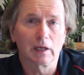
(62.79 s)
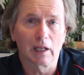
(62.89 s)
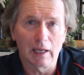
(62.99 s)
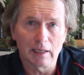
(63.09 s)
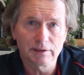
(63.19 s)

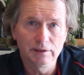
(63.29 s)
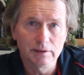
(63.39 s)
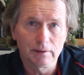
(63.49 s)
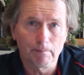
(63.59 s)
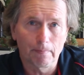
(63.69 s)

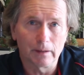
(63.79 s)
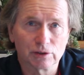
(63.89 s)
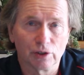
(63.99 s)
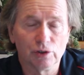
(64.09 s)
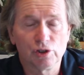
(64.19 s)
classes
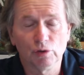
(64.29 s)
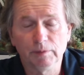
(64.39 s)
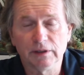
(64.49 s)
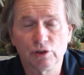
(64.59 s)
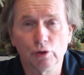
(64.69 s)
so you should
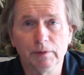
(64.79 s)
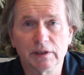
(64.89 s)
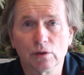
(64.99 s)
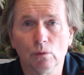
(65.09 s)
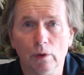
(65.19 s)
be, should be
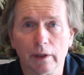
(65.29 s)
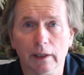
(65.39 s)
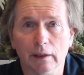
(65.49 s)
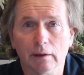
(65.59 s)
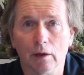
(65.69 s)
still
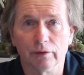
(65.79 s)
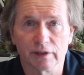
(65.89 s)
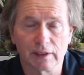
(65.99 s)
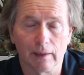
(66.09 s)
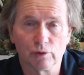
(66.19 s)
working on the
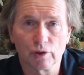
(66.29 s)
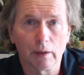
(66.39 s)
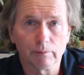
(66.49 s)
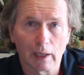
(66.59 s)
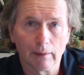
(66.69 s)
same
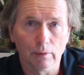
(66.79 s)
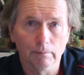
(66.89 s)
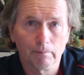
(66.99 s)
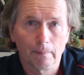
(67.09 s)
timetable.